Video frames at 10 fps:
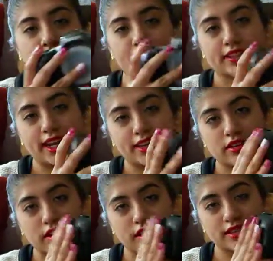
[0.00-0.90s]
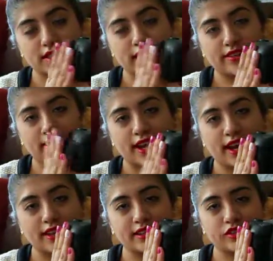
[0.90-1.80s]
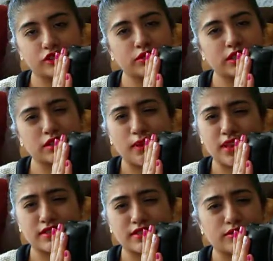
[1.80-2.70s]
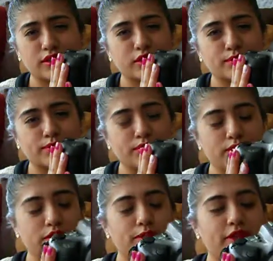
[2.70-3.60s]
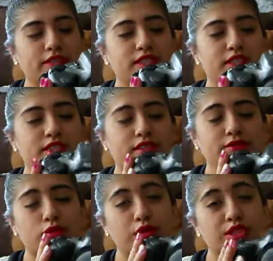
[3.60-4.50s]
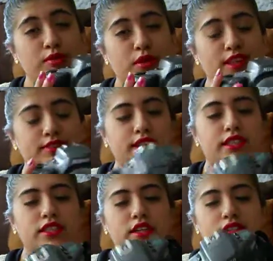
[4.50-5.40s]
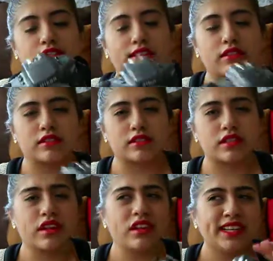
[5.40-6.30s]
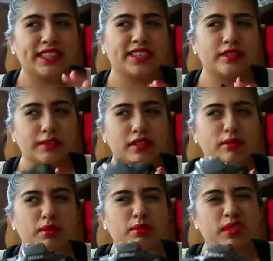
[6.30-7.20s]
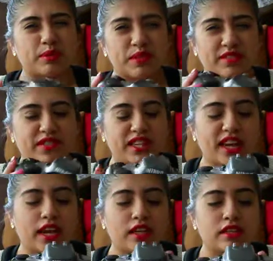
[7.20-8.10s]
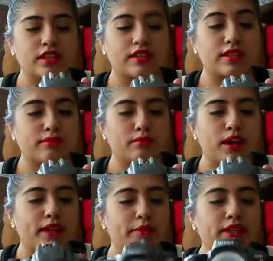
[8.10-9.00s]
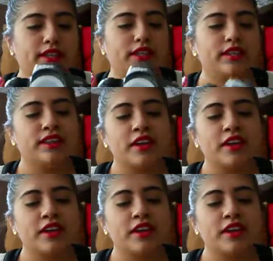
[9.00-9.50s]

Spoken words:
the Nikons and the Canons. Just really depends on what your preference is, and of course your price range, because Nikons tend to be a little bit more expensive than Canons, I think, in my opinion,